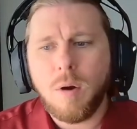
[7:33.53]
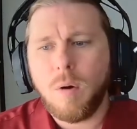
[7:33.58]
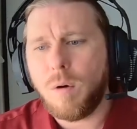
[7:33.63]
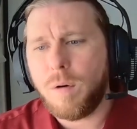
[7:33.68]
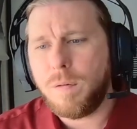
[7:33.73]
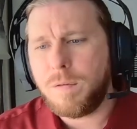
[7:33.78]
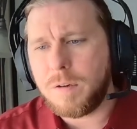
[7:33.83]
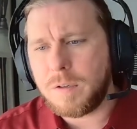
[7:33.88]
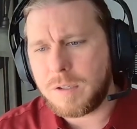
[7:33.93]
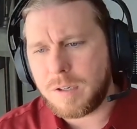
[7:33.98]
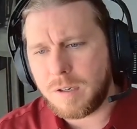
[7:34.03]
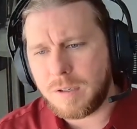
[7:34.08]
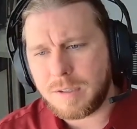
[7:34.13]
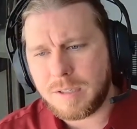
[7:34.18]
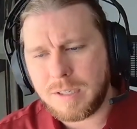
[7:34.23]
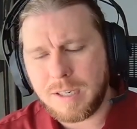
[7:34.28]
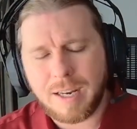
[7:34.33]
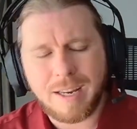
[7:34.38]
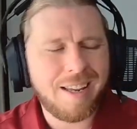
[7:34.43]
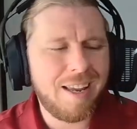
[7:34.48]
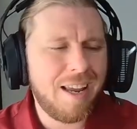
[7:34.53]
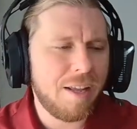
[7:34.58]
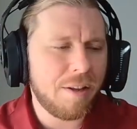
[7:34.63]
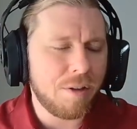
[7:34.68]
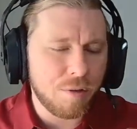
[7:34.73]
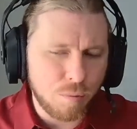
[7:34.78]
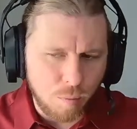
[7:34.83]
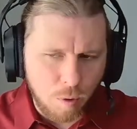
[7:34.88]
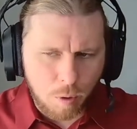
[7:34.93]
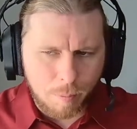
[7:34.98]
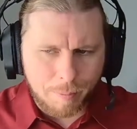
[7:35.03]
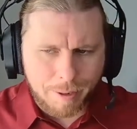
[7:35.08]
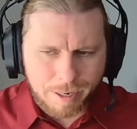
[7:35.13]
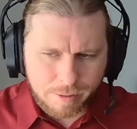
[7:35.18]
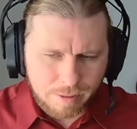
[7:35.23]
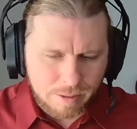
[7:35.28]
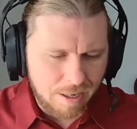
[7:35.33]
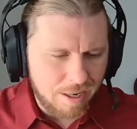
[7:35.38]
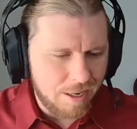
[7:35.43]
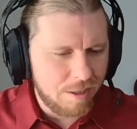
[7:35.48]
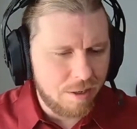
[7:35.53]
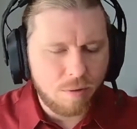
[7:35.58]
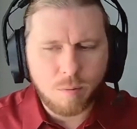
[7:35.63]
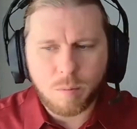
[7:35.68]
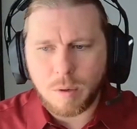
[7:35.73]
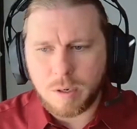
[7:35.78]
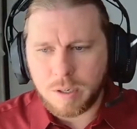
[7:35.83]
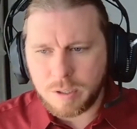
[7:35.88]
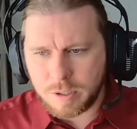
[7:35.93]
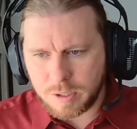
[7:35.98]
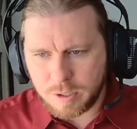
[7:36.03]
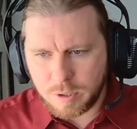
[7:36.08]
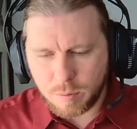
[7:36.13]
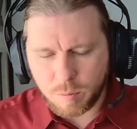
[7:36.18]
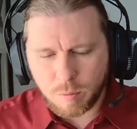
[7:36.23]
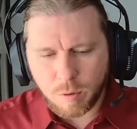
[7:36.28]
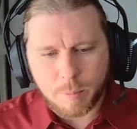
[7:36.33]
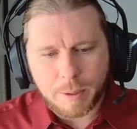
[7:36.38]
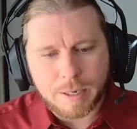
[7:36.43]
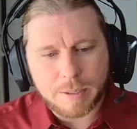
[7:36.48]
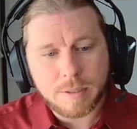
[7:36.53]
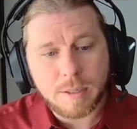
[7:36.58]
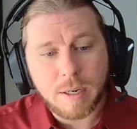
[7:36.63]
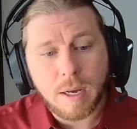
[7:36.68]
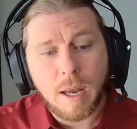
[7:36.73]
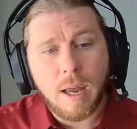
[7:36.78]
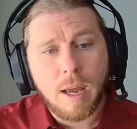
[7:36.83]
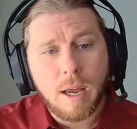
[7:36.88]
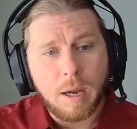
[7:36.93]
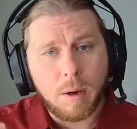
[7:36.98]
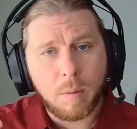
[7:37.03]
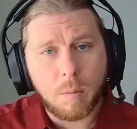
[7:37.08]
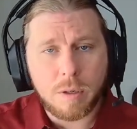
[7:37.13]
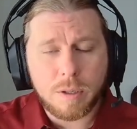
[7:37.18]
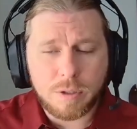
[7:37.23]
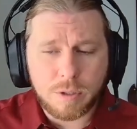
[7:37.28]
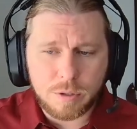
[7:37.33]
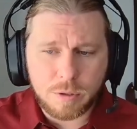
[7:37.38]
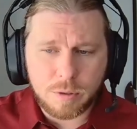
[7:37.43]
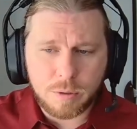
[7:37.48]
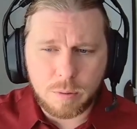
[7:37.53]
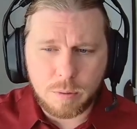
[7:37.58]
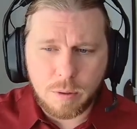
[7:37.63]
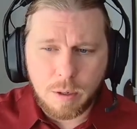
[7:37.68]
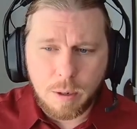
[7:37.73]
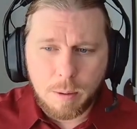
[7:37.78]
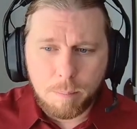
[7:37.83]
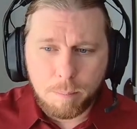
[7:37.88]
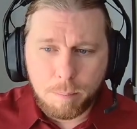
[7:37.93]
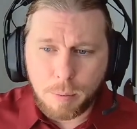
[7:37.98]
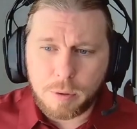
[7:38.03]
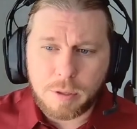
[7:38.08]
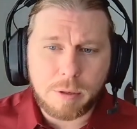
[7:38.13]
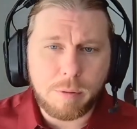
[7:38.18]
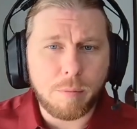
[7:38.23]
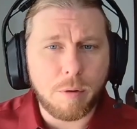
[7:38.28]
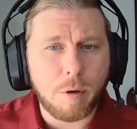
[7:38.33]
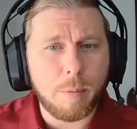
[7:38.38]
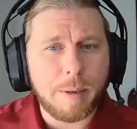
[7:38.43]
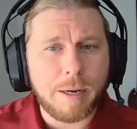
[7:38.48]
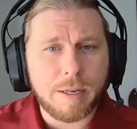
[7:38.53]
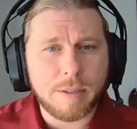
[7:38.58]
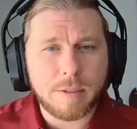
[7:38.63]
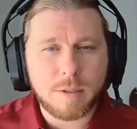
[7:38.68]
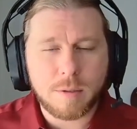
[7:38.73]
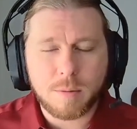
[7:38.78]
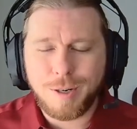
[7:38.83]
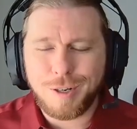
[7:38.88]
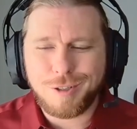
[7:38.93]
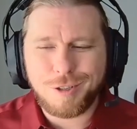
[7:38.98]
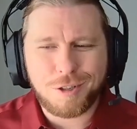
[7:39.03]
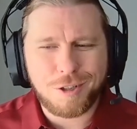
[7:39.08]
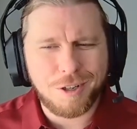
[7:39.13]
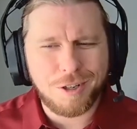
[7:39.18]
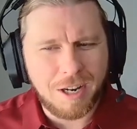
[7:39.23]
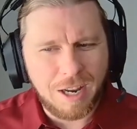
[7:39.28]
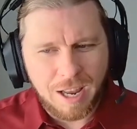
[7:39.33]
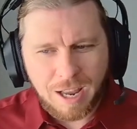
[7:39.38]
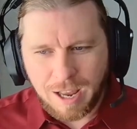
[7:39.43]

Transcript: Or if you start saying, yeah, there's romance, I don't want to just do romance, I want to do bully romance, which